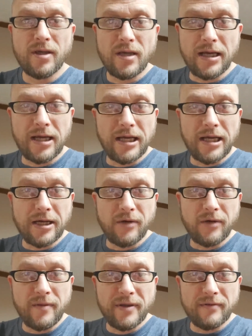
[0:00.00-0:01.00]

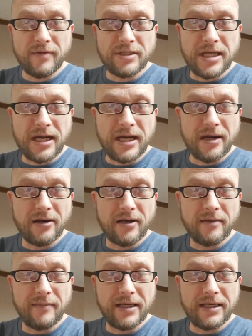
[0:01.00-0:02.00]
We've been retired
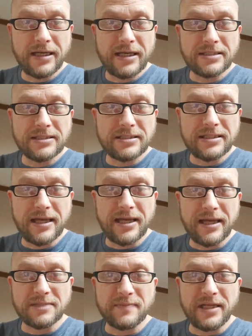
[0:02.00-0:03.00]
and my nest
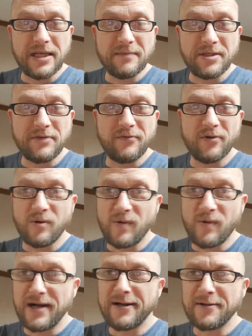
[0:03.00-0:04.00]
has been empty for a
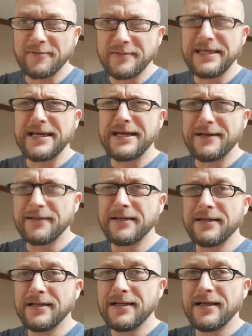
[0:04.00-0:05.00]
while. Yeah,
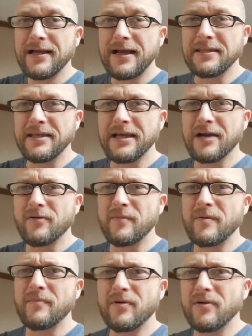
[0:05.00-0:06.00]
I think I
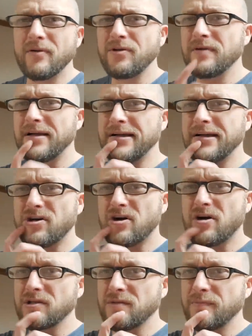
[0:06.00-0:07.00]
remember you and I
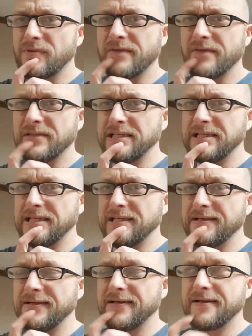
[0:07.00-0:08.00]
talked privately.
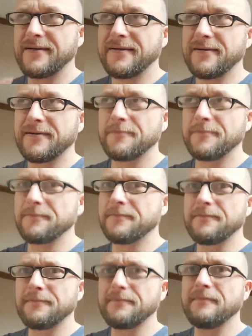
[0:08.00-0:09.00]

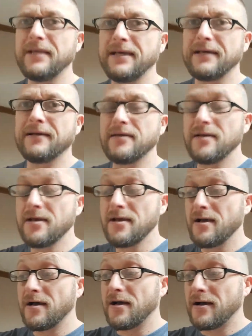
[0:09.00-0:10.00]
Yeah.
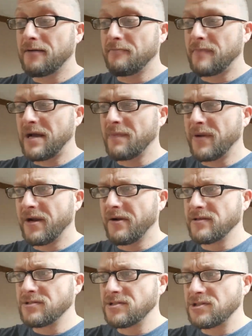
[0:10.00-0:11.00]
My
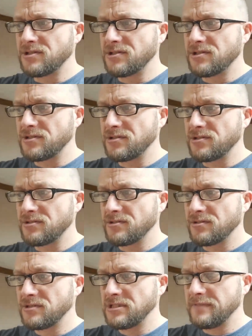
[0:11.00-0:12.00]
parents,
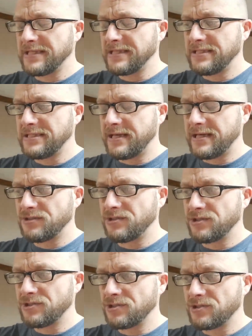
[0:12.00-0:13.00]
see, my dad
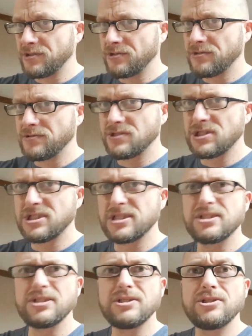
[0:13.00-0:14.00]
just turned
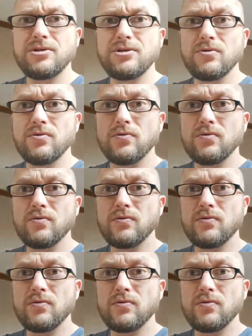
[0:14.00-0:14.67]
62.